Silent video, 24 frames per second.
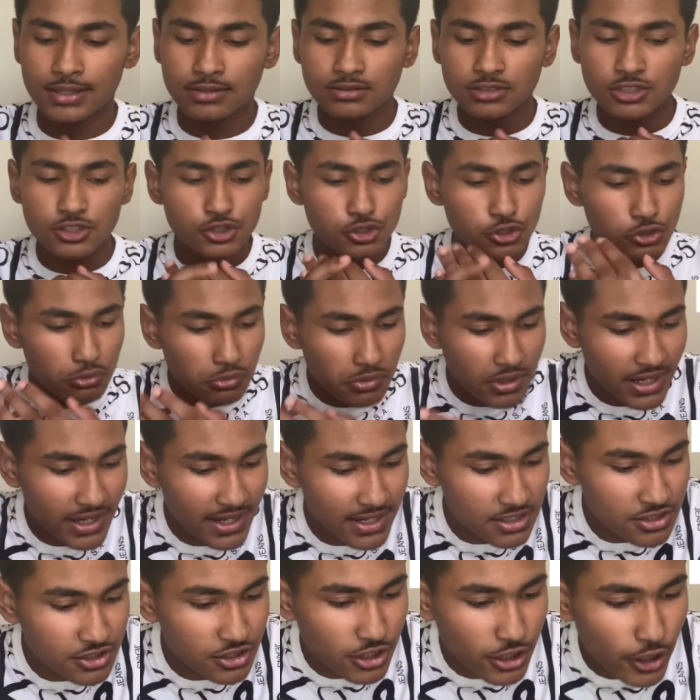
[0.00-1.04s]
The shoe
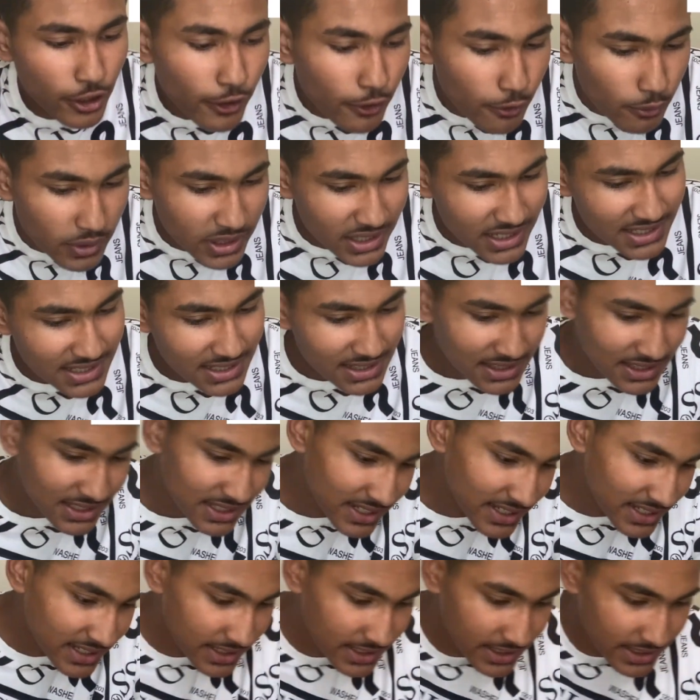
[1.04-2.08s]
is
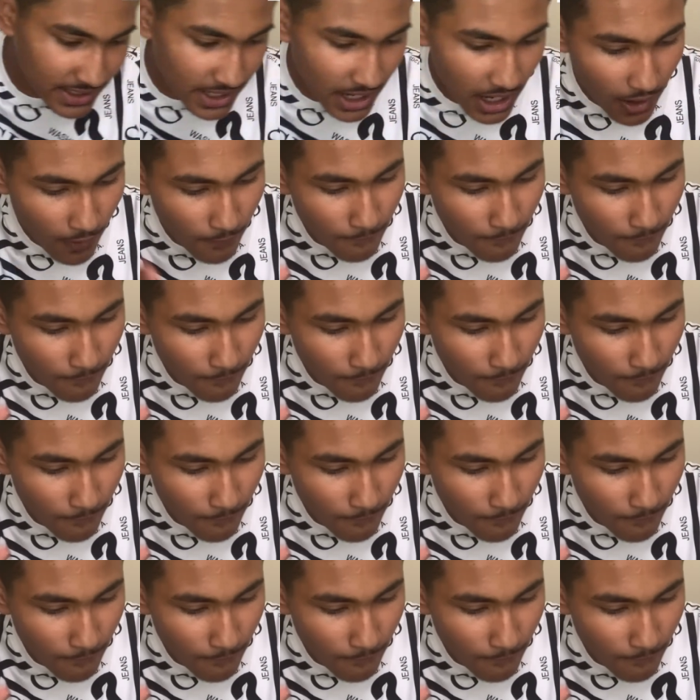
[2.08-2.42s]
currently